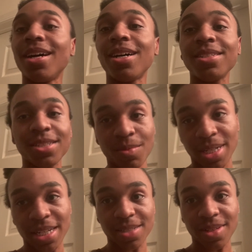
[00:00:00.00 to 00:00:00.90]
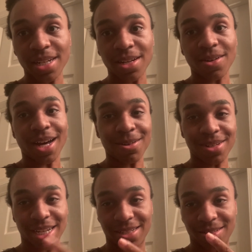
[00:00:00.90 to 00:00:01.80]
Until my next video, I will
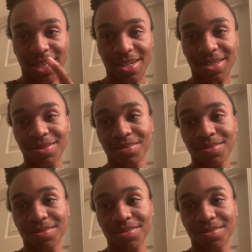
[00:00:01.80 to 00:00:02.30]
catch you later.